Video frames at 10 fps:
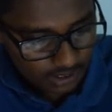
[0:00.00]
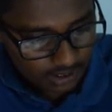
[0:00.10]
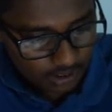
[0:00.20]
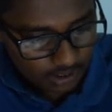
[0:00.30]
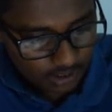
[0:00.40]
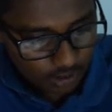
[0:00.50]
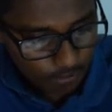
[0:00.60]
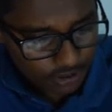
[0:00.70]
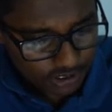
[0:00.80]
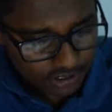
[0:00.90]

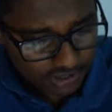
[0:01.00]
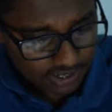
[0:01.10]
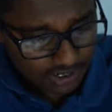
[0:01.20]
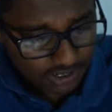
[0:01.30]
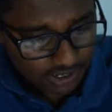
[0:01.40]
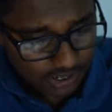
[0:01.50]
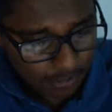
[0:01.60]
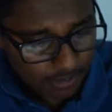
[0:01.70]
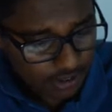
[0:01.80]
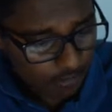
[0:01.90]
options. You can see
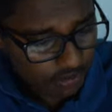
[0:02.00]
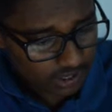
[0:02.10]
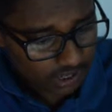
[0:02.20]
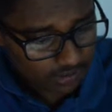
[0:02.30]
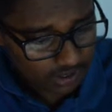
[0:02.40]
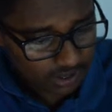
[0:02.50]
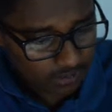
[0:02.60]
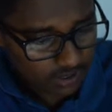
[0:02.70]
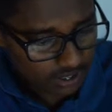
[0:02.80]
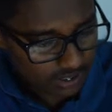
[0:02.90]
Cambridge Upper Secondary,
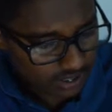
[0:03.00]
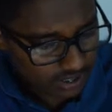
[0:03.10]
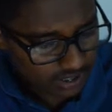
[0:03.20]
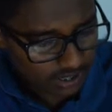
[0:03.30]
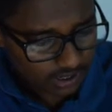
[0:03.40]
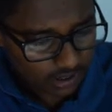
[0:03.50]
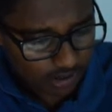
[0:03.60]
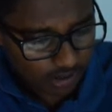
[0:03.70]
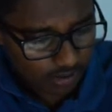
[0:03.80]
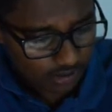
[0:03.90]
Cambridge IGCSE,
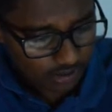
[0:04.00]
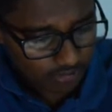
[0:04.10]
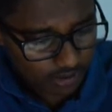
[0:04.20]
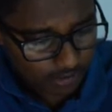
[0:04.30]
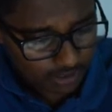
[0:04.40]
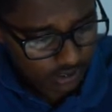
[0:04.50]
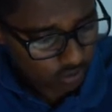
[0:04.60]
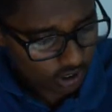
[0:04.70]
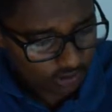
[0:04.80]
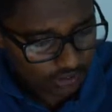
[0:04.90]
curriculum, subjects,
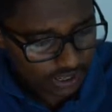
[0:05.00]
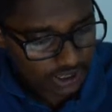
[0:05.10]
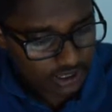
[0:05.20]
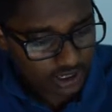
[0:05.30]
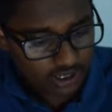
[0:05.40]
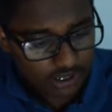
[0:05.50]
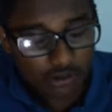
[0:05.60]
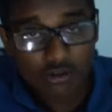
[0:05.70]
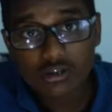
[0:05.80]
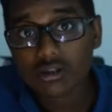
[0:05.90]
qualification. Just click
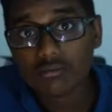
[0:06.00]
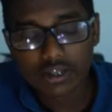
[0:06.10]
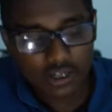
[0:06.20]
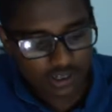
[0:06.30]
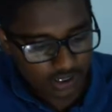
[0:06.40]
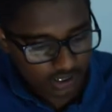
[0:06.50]
on subjects.